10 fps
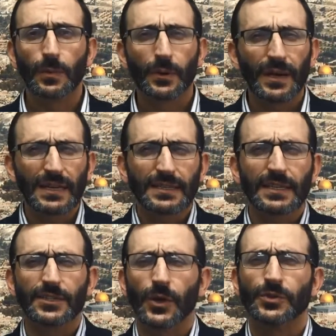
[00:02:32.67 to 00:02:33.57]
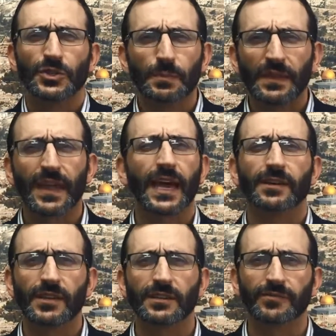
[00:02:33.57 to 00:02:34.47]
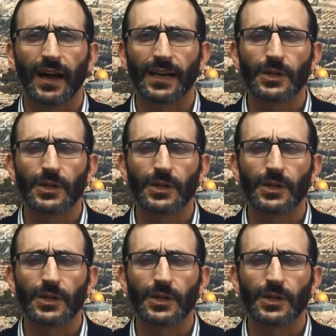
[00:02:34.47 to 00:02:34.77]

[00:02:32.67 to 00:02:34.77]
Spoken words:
we already see, so to speak, the hand of the divine.